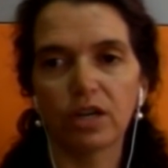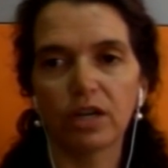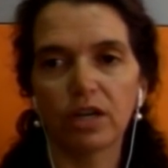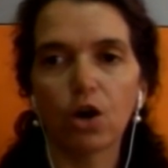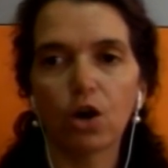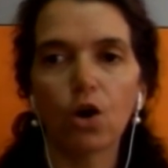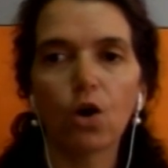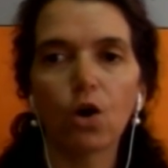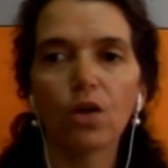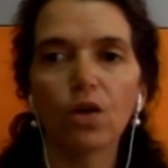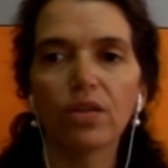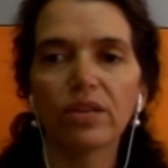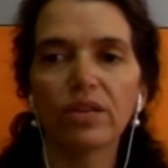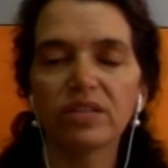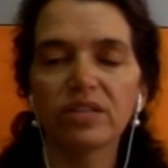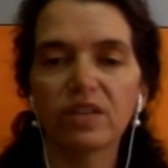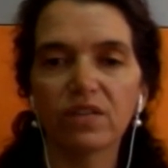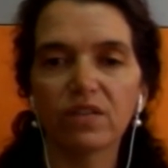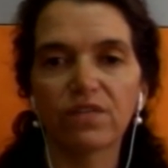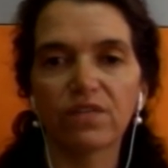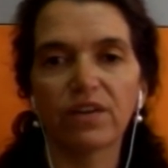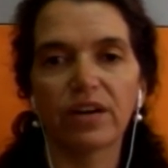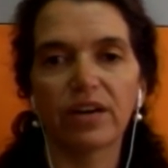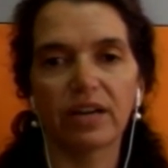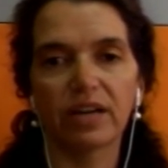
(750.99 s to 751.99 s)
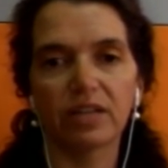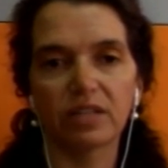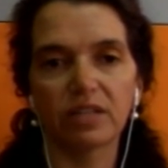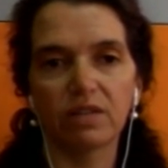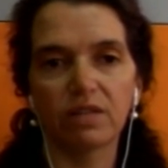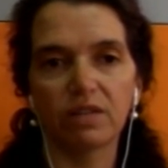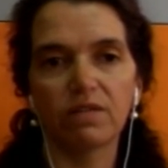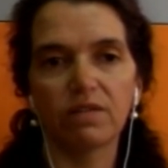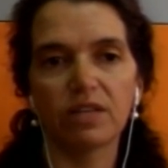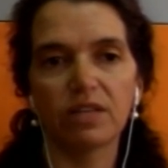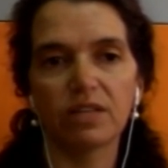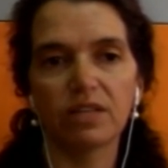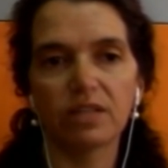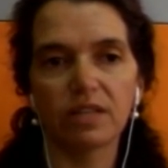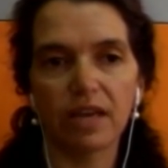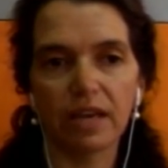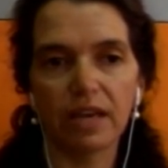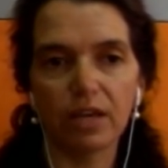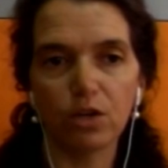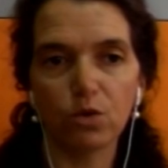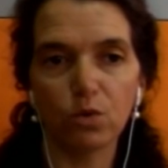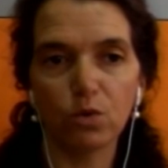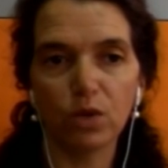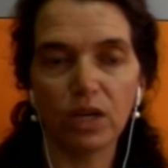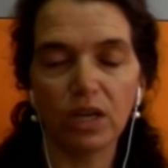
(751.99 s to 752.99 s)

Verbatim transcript: and all the different activities that you